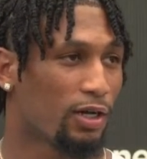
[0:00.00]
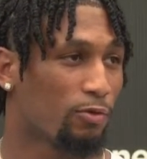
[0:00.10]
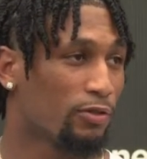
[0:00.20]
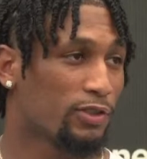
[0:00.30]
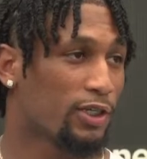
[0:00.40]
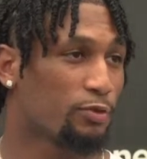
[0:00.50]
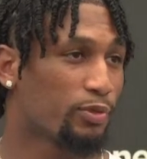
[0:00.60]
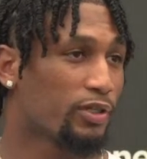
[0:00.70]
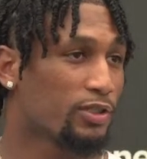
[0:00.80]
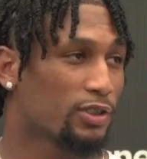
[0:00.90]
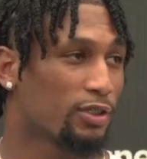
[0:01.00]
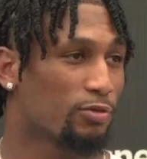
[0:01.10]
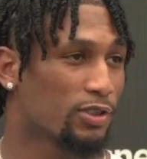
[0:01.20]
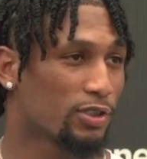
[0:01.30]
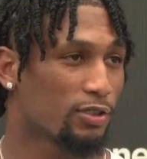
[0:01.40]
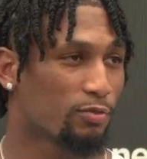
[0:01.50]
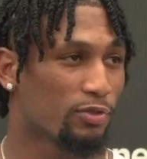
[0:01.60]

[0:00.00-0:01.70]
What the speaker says: won't even say experience because I wasn't here,